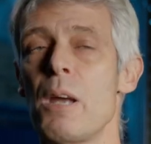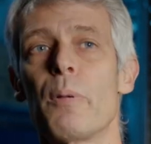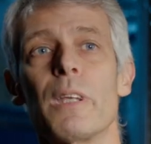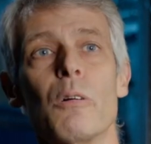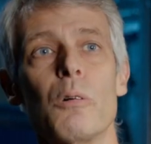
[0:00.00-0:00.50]

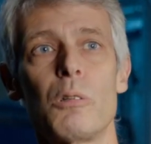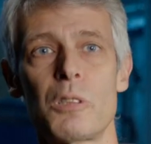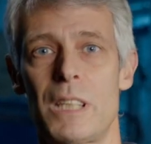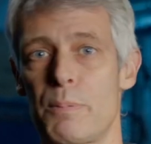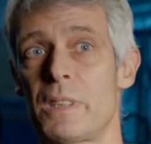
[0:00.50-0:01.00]
but they were all
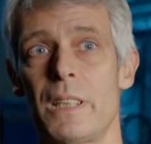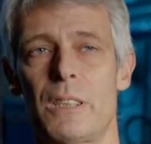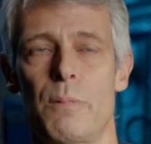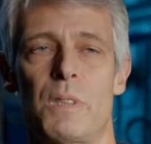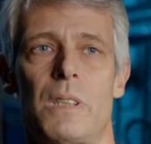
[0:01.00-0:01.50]
separate
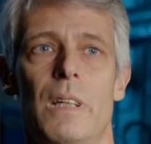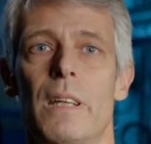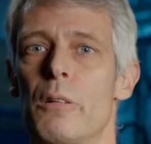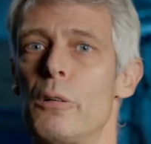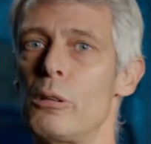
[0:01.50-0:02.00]
systems and they
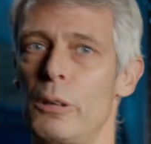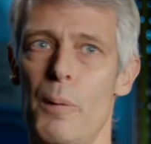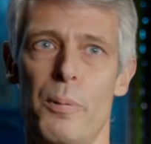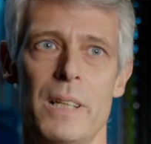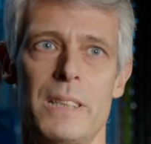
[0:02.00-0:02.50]
were all
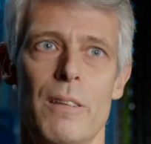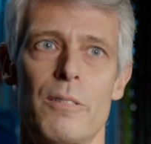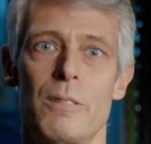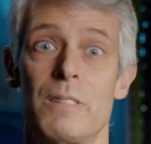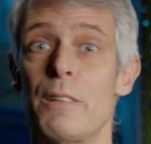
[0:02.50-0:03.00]
operated
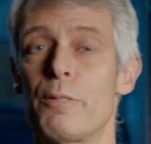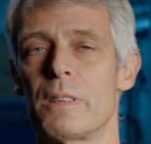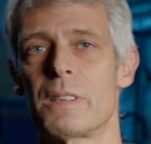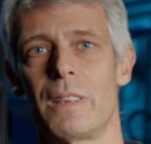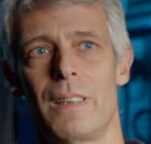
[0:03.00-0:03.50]
through
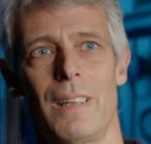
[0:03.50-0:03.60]
different